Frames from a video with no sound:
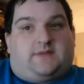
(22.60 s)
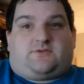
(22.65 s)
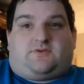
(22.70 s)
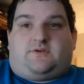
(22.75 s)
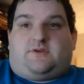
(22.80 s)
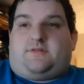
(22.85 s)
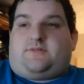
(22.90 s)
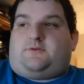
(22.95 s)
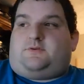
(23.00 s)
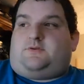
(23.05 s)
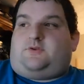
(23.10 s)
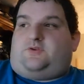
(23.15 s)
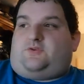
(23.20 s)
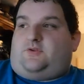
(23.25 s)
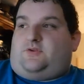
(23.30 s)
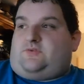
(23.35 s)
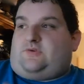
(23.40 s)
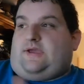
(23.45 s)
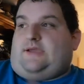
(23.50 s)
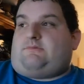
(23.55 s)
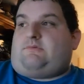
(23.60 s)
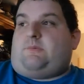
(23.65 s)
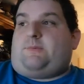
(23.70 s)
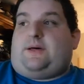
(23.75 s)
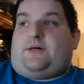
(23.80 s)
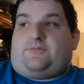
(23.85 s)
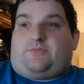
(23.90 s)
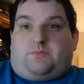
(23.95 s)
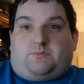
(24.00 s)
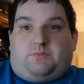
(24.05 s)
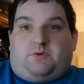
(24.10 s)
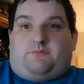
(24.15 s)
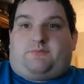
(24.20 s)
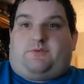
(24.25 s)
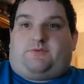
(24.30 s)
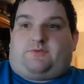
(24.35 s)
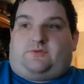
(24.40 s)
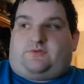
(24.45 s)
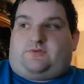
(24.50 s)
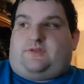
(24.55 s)
It's another edition of Time About the
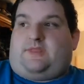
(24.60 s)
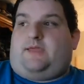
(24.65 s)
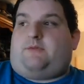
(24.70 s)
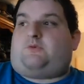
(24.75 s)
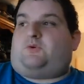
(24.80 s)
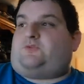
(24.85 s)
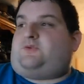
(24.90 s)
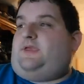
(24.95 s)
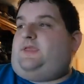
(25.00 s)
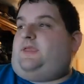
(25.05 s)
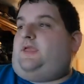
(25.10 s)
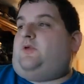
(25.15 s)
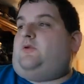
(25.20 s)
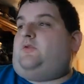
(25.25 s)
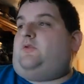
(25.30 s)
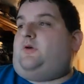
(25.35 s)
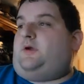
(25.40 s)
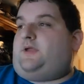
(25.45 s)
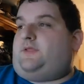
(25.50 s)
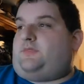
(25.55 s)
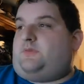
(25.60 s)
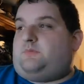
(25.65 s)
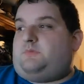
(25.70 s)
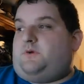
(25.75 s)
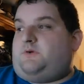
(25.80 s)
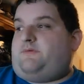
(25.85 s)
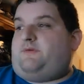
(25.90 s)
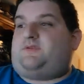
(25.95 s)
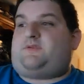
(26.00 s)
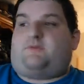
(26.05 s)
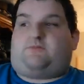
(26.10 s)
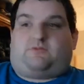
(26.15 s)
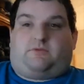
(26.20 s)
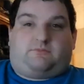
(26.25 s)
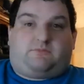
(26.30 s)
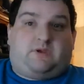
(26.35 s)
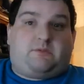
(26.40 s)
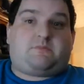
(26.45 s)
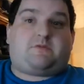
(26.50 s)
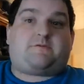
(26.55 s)
Movies, and today we're taking a look at the movies of
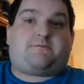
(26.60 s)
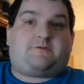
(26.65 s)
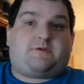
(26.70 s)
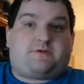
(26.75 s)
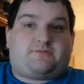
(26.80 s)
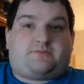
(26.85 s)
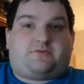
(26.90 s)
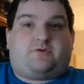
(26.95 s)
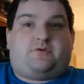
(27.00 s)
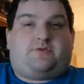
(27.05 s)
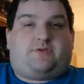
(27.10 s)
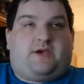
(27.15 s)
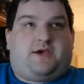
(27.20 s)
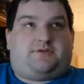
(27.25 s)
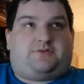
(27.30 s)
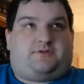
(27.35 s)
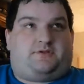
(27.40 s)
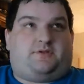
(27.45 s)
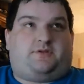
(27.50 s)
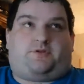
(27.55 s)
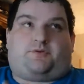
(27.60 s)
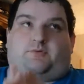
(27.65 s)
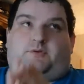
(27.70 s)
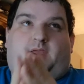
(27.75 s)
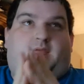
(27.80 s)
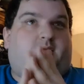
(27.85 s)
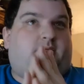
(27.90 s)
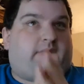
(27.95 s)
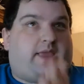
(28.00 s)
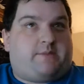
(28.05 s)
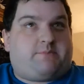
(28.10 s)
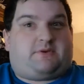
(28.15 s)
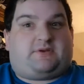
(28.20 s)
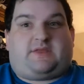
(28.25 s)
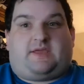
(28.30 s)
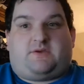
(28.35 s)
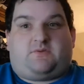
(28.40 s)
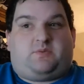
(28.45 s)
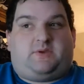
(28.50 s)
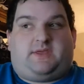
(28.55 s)
September 5th, 2003,
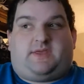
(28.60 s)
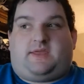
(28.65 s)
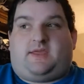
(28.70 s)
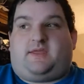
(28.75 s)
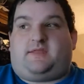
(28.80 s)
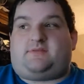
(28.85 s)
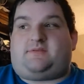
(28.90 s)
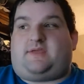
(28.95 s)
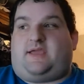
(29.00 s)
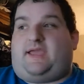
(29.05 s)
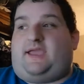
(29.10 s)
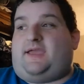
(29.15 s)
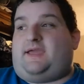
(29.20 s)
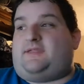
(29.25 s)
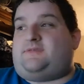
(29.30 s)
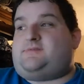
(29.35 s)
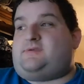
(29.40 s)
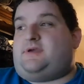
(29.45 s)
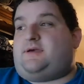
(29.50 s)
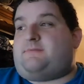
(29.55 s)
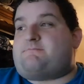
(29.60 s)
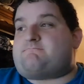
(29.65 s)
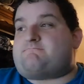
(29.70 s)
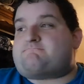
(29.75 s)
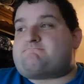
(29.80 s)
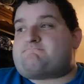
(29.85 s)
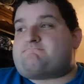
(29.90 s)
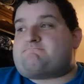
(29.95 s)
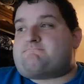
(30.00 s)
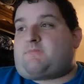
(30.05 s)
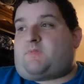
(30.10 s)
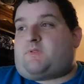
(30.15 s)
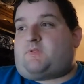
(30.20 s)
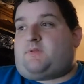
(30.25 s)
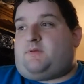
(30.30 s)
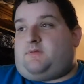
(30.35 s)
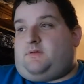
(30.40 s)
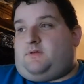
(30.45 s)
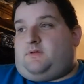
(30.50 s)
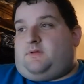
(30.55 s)
Labor Day weekend, and
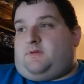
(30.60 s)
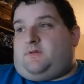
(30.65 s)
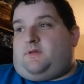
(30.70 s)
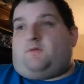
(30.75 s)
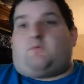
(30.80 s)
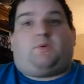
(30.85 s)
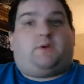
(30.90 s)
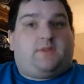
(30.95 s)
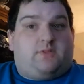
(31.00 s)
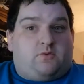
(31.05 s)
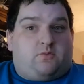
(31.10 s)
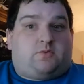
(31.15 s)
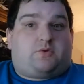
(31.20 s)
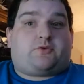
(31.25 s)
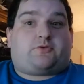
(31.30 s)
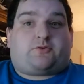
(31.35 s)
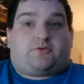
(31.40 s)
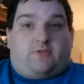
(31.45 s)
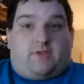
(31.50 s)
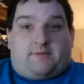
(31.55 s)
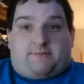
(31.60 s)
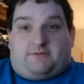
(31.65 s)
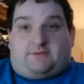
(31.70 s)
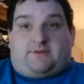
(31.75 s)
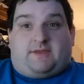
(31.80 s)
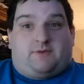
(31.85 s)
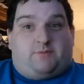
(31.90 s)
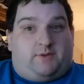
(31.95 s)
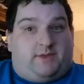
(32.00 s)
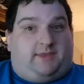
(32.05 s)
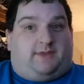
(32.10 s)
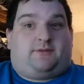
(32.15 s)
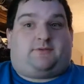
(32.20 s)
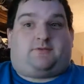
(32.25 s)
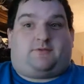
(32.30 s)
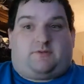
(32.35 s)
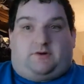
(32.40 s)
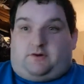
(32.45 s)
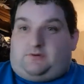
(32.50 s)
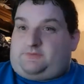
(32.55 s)
one of the worst Labor Day
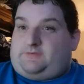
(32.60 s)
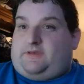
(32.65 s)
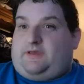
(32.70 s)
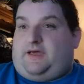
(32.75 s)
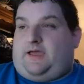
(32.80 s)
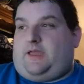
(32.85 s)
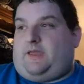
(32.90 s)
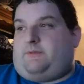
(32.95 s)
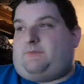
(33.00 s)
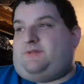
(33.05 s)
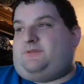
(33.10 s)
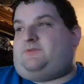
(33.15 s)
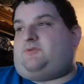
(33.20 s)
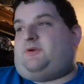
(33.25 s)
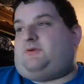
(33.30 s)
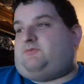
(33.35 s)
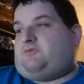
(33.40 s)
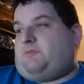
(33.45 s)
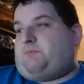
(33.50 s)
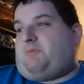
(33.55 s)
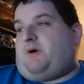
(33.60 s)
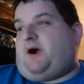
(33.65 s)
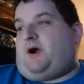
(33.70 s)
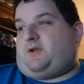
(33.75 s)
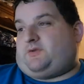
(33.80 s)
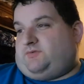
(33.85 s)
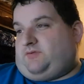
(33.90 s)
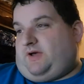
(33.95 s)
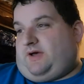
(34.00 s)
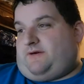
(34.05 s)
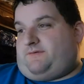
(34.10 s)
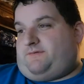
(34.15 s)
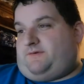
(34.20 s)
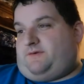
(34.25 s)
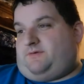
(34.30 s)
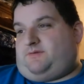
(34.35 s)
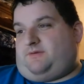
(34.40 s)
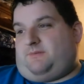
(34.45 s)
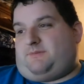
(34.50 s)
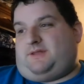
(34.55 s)
weekends of all time in terms of box
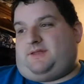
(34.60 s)
office.